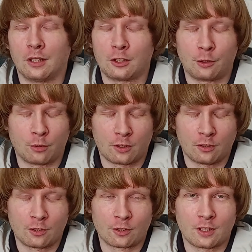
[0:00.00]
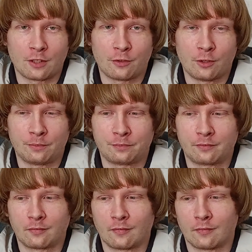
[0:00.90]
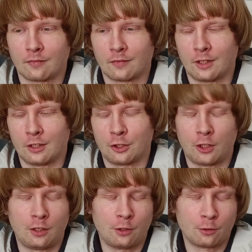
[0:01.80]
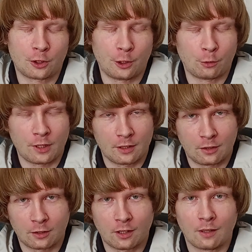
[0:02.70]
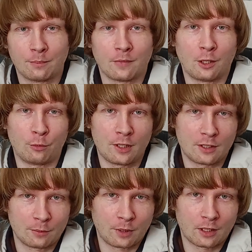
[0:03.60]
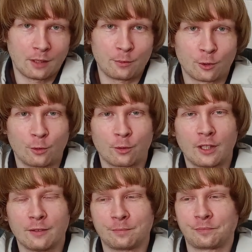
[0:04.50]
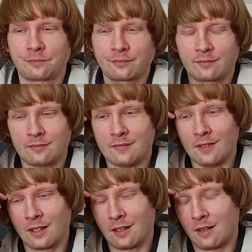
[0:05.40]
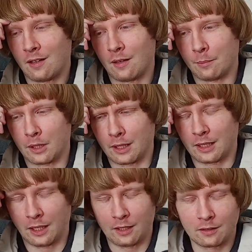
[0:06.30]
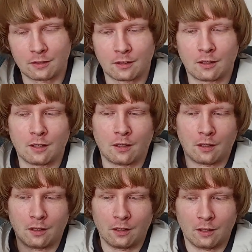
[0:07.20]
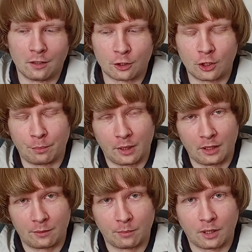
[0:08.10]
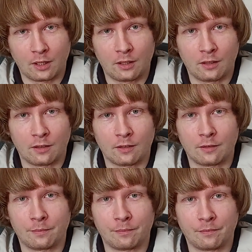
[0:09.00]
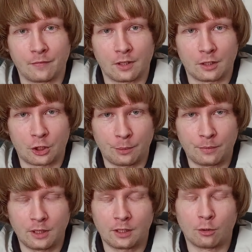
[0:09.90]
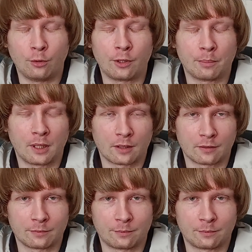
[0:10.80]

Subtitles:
she was not successful. And then she knew she wasted her time. I wasted my time to go there. But at the end, she paid my jeepney going back.